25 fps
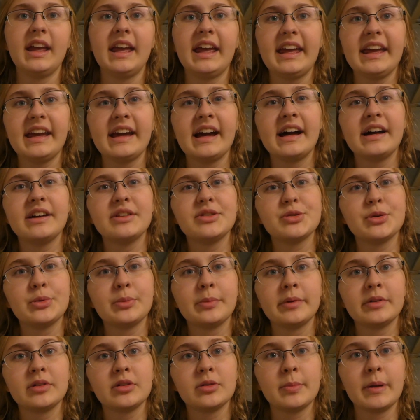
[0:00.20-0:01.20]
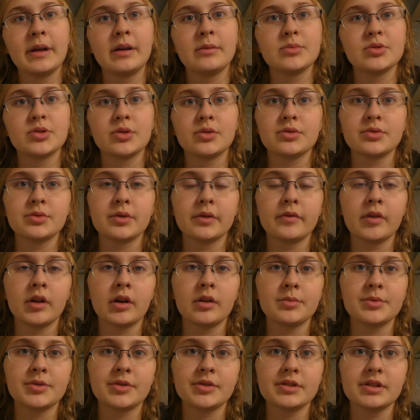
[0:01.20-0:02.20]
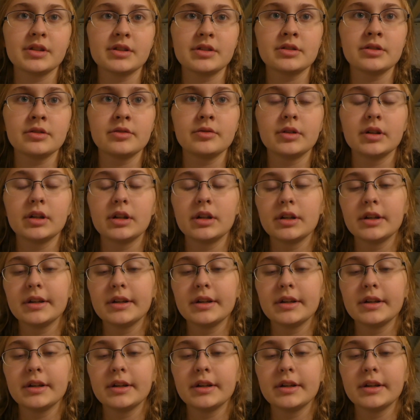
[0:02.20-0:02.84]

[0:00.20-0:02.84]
Hey guys, so I'm supposed to bed. I'm sorry to vlog. I'm sorry to say too.